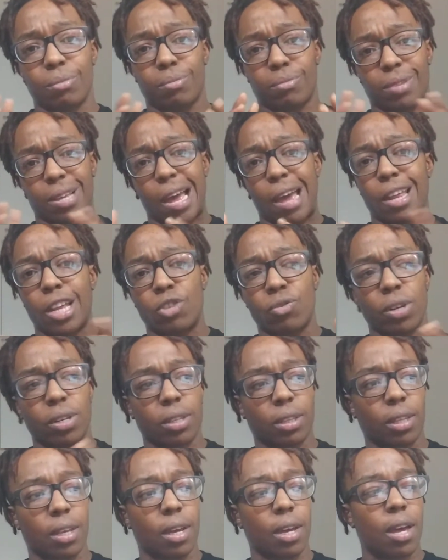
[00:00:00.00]
tiny
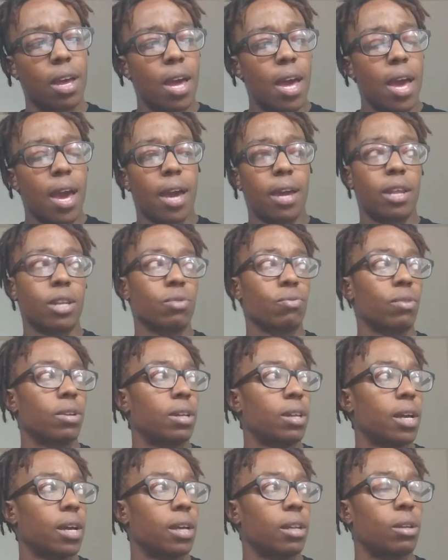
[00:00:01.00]
dresser thing, and it's
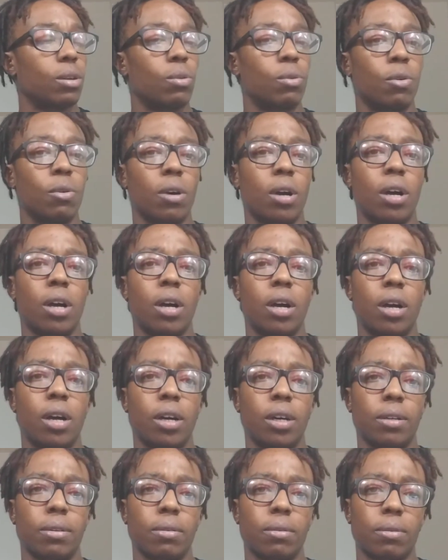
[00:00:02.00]
really like a little,
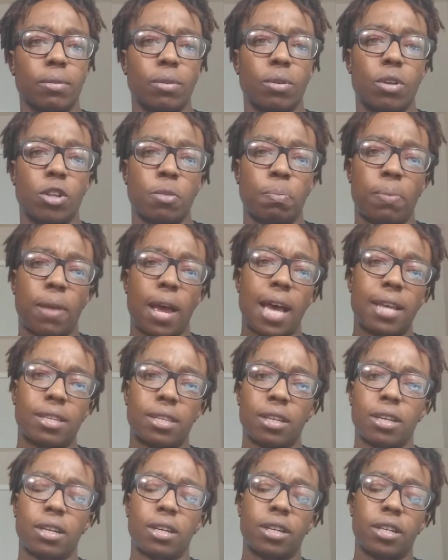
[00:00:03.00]
one of those
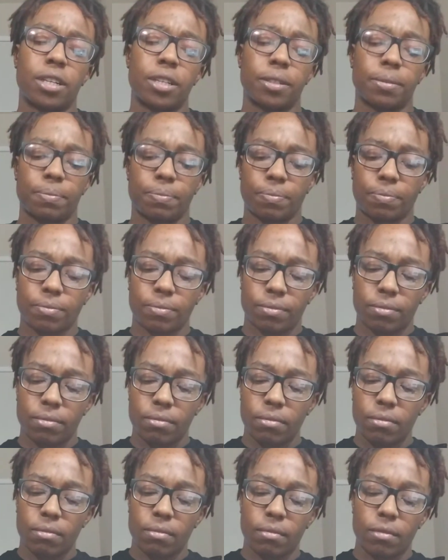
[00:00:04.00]
plastic
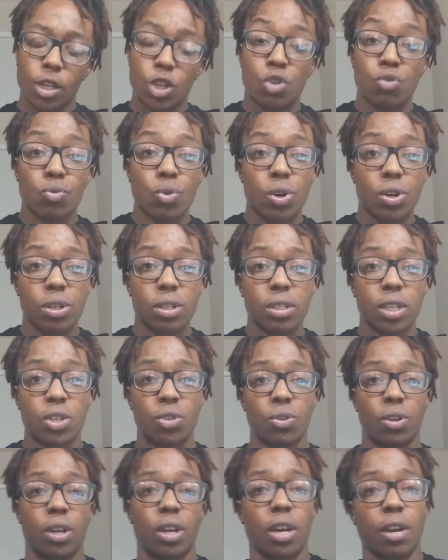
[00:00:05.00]
drawers
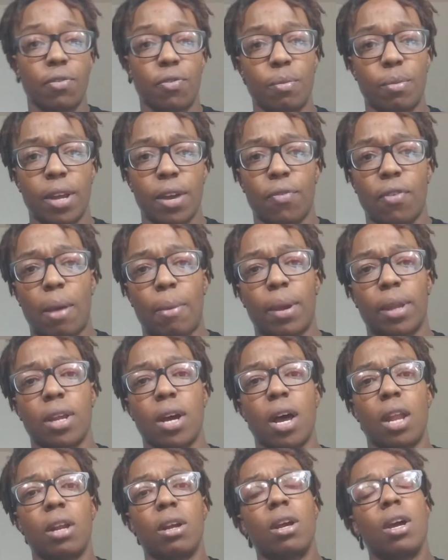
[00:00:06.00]
that you can get from like Family
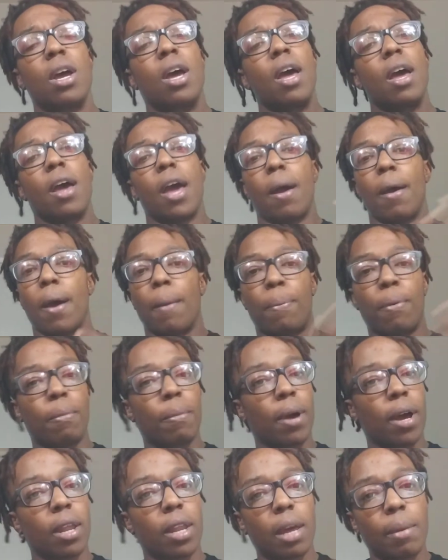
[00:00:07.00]
Dollar. I
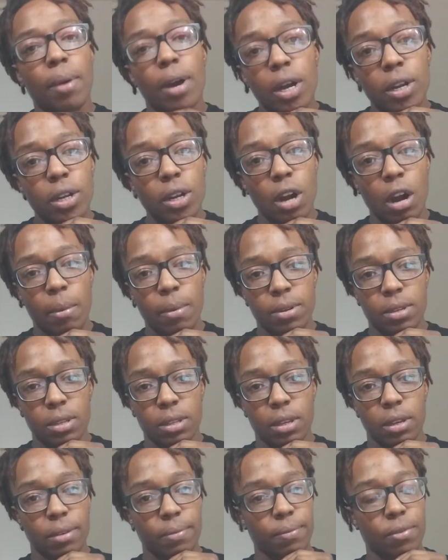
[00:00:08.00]
put my undergarments
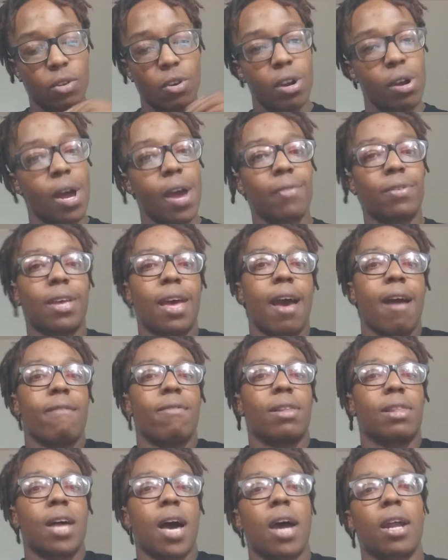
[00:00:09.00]
in it, so I don't have to
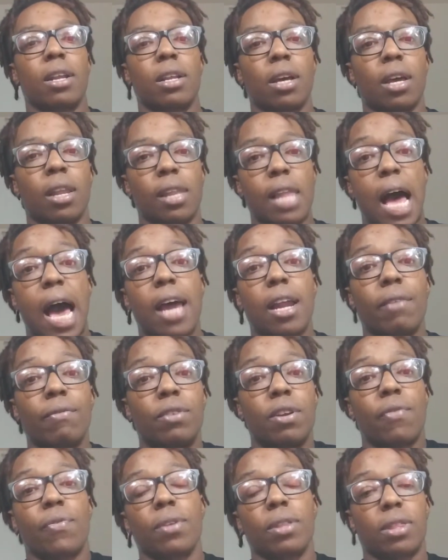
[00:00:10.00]
have a lot
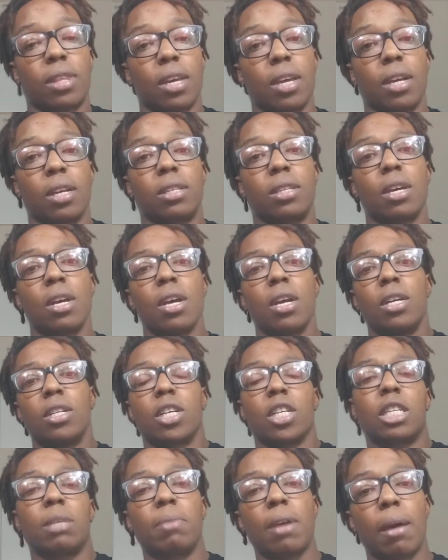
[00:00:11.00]
of different things
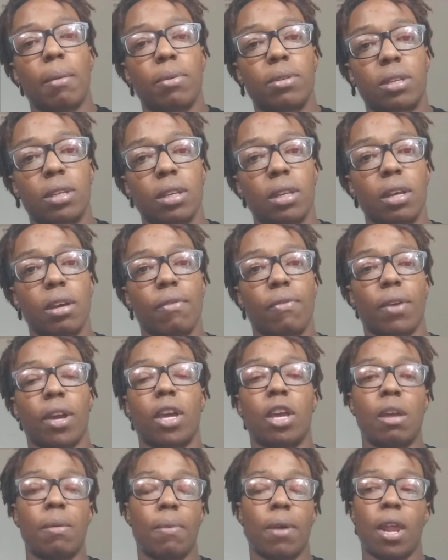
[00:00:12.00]
just to be able to live.
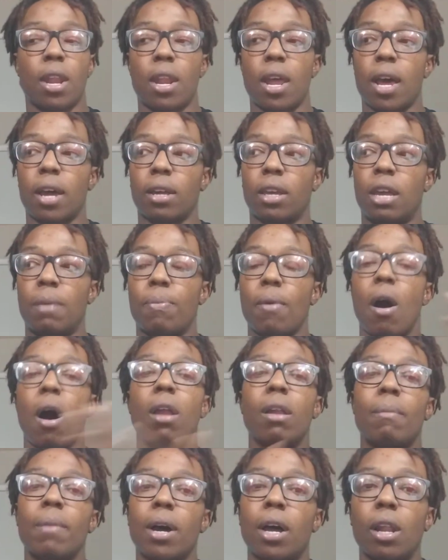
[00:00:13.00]
And I keep
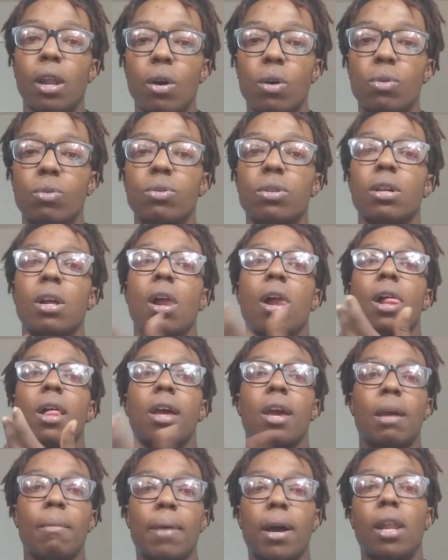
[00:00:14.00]
all of my clothes
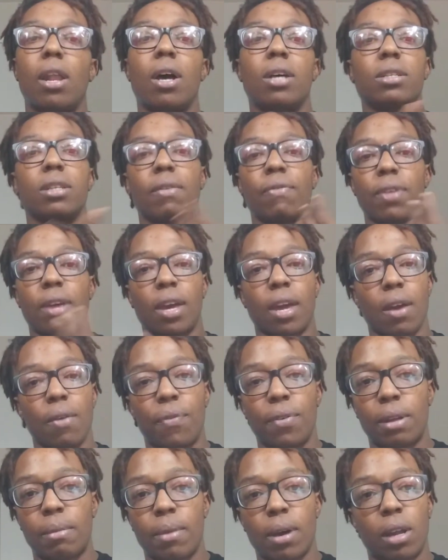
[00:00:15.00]
in my closet. If they
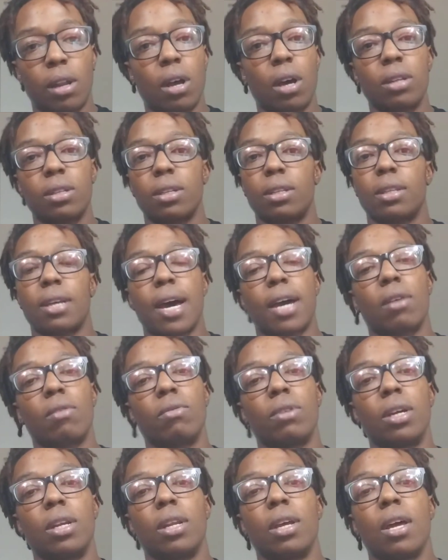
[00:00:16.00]
can't fit in my closet, then I
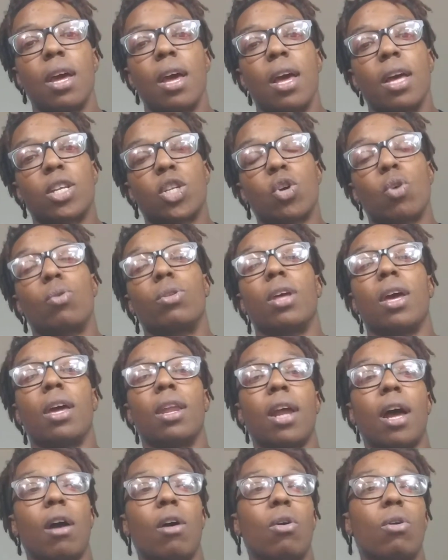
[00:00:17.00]
don't need it. So
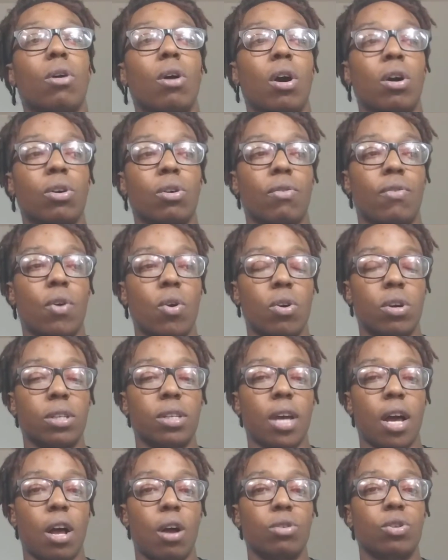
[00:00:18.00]
then, of
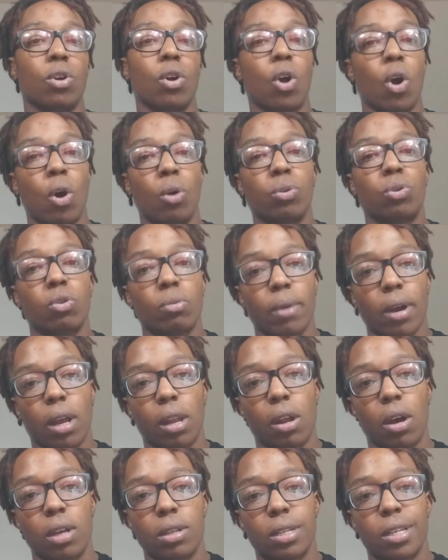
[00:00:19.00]
course, I also go through my
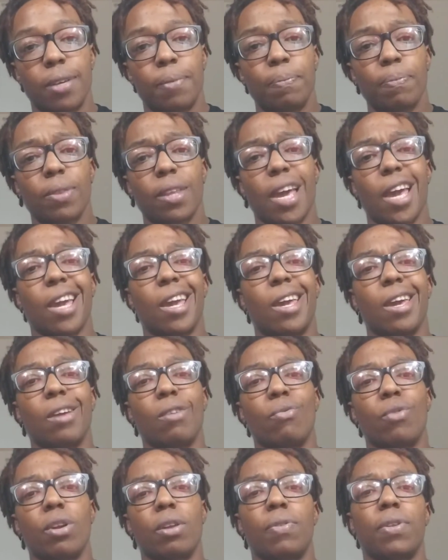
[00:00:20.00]
closet and
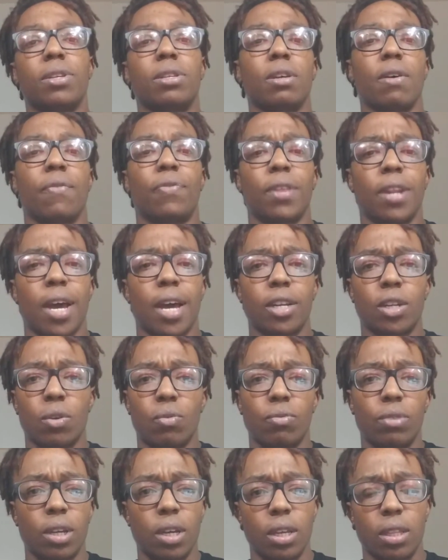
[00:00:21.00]
get rid of the stuff that I
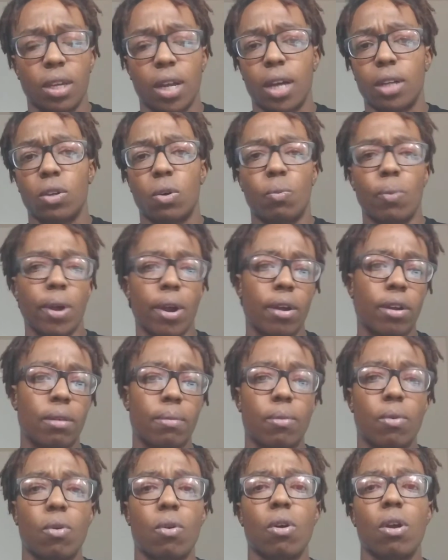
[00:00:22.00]
don't need, that I don't wear
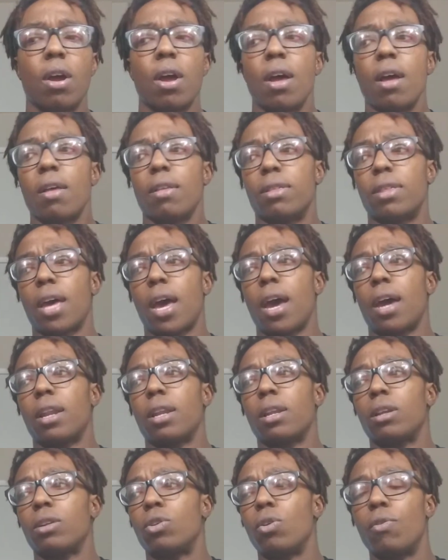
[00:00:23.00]
anymore,
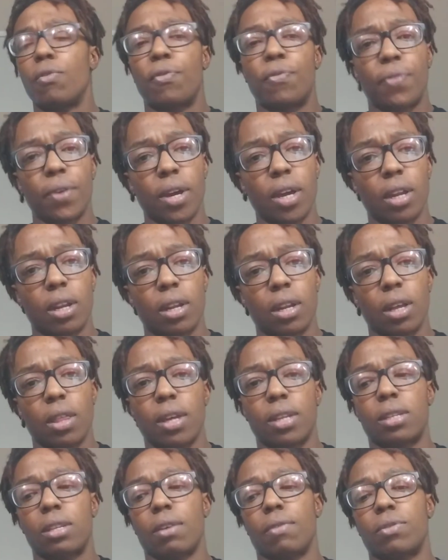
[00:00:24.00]
that don't fit, and all
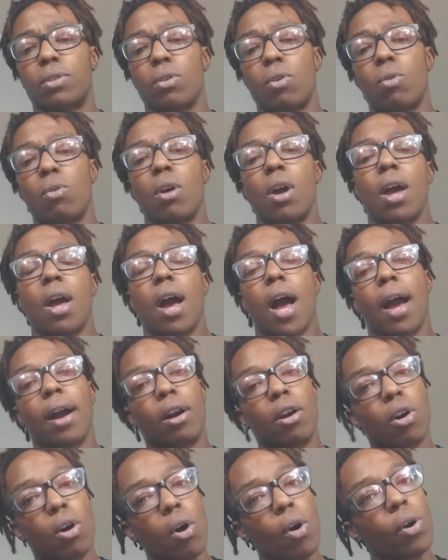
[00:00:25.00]
that stuff. So
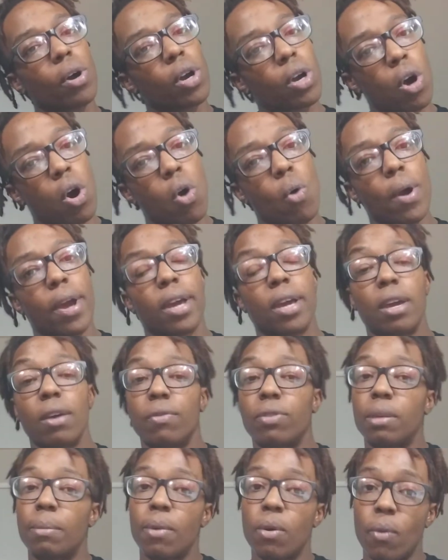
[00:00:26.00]
I go and
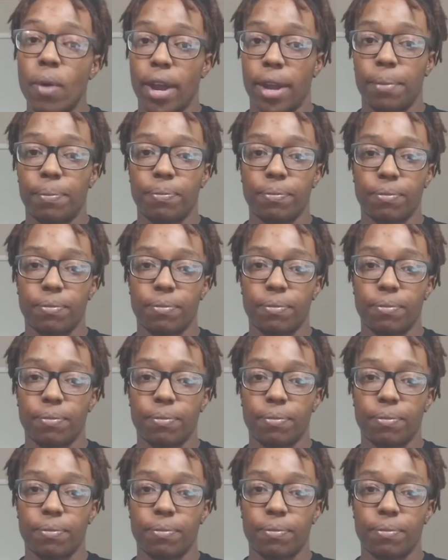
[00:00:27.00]
give them away.